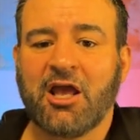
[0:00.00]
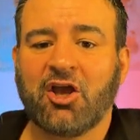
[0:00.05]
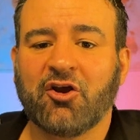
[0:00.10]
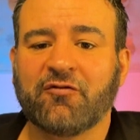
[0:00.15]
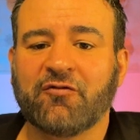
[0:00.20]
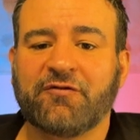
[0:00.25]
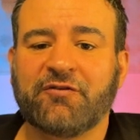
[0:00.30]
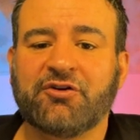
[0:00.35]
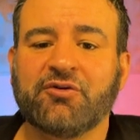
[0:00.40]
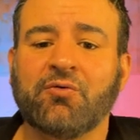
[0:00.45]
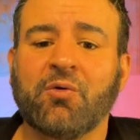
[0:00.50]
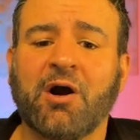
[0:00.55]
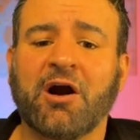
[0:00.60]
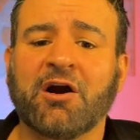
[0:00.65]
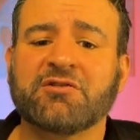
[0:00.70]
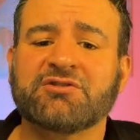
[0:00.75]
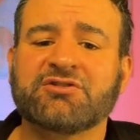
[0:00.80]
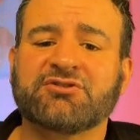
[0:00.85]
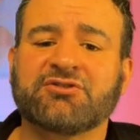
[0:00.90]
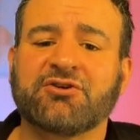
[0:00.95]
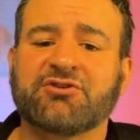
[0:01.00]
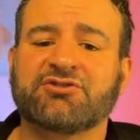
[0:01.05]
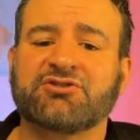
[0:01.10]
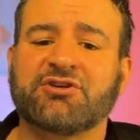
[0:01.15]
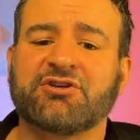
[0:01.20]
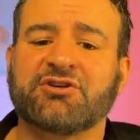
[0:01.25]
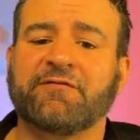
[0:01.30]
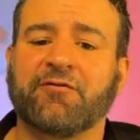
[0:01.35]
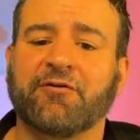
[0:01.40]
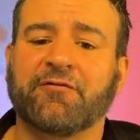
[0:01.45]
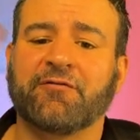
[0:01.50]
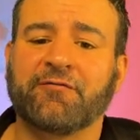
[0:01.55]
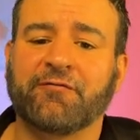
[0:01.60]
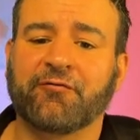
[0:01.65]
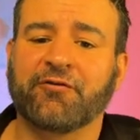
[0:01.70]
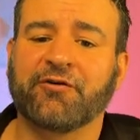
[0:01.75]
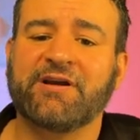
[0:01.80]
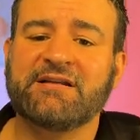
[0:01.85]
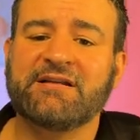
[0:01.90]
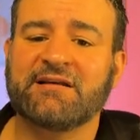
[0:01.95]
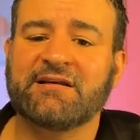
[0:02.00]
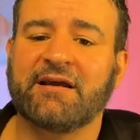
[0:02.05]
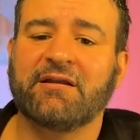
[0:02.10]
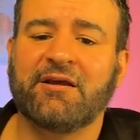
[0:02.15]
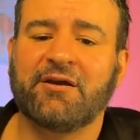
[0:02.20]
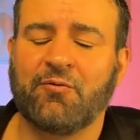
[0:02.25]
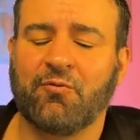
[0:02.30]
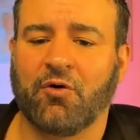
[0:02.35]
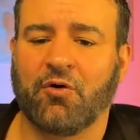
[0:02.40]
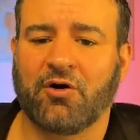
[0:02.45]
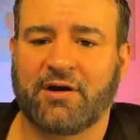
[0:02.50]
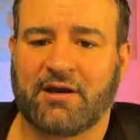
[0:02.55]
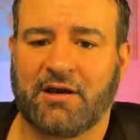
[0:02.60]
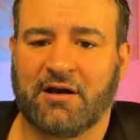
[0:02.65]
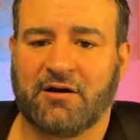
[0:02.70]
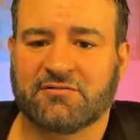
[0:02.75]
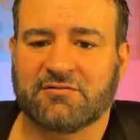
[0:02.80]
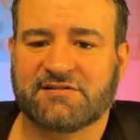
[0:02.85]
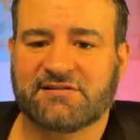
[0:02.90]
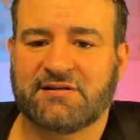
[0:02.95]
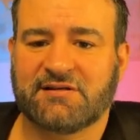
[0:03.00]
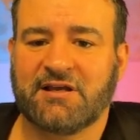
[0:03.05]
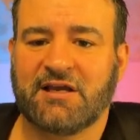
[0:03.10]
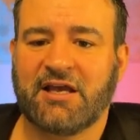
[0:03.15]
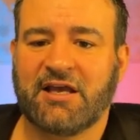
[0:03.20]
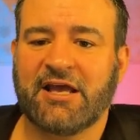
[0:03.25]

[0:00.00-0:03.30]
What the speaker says: If you are searching for free daily workouts,